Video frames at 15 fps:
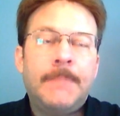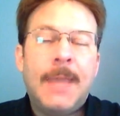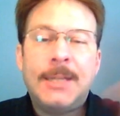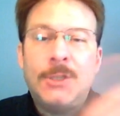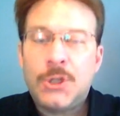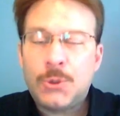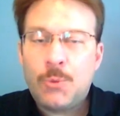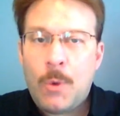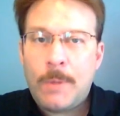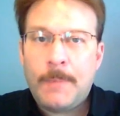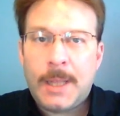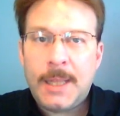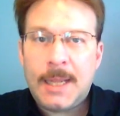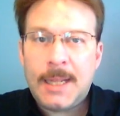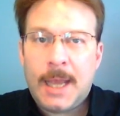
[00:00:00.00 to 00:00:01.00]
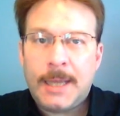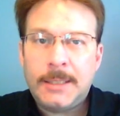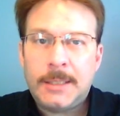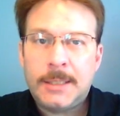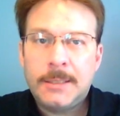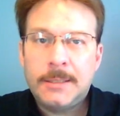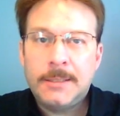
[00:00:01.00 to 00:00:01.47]
They just won Monday
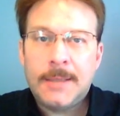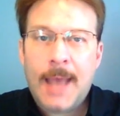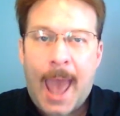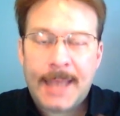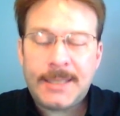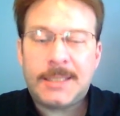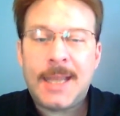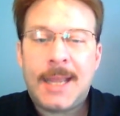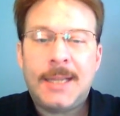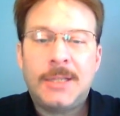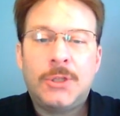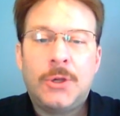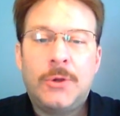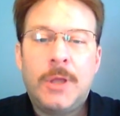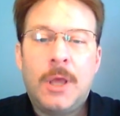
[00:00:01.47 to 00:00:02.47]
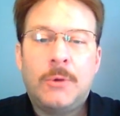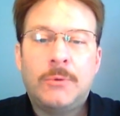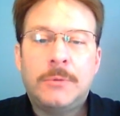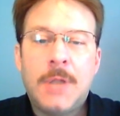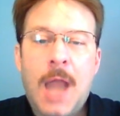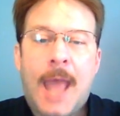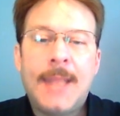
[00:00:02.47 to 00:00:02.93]
night at San
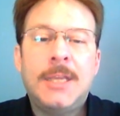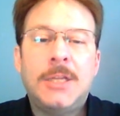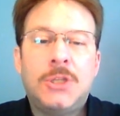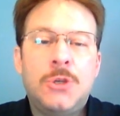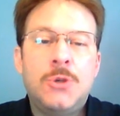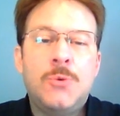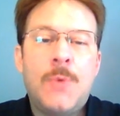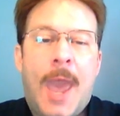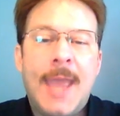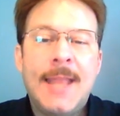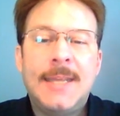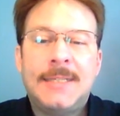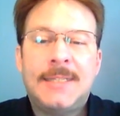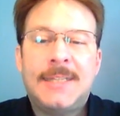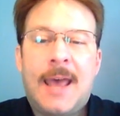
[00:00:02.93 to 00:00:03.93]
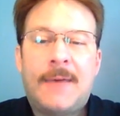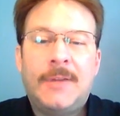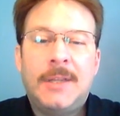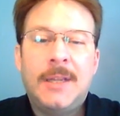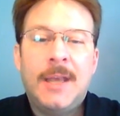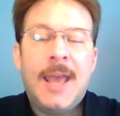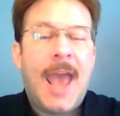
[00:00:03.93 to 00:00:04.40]
Antonio,
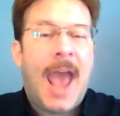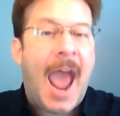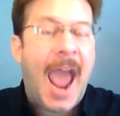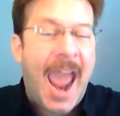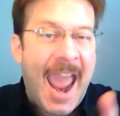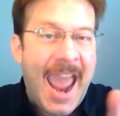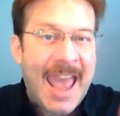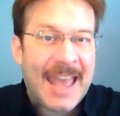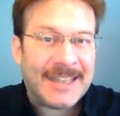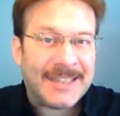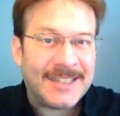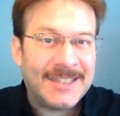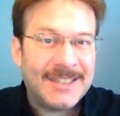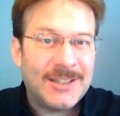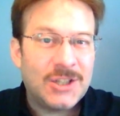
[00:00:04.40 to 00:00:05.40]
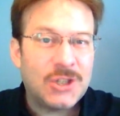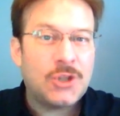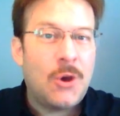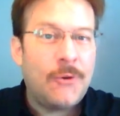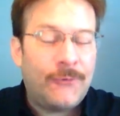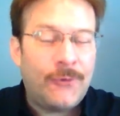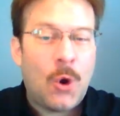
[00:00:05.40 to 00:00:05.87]
92-87, and
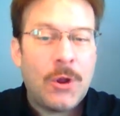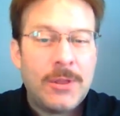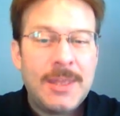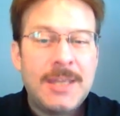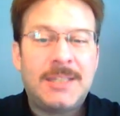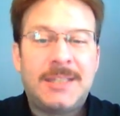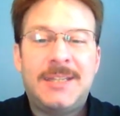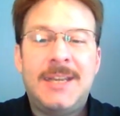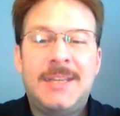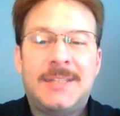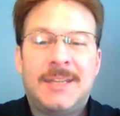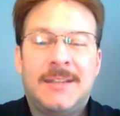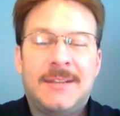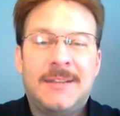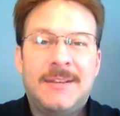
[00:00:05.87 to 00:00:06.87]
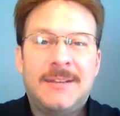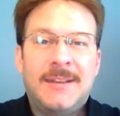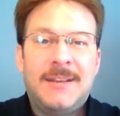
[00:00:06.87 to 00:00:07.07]
so far this season,